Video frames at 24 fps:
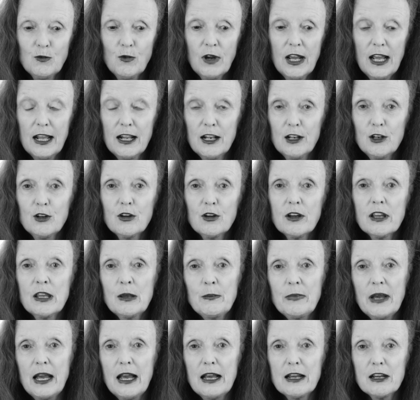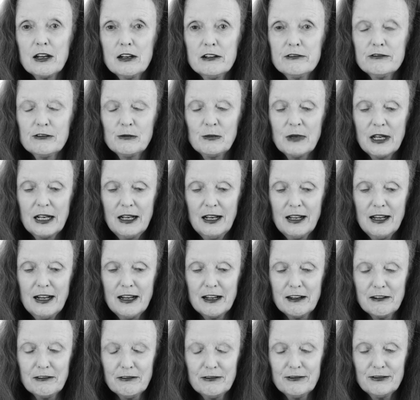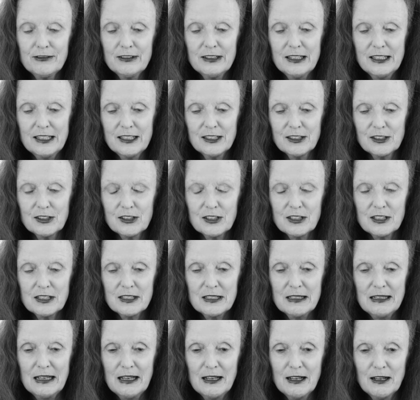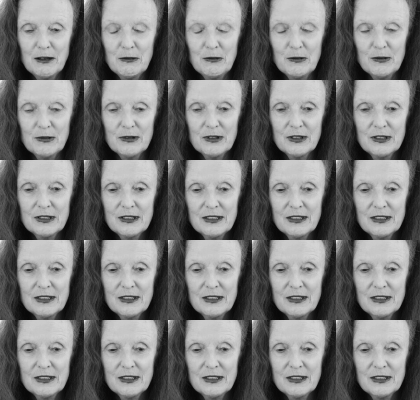Well, looking back over my life, it's fun,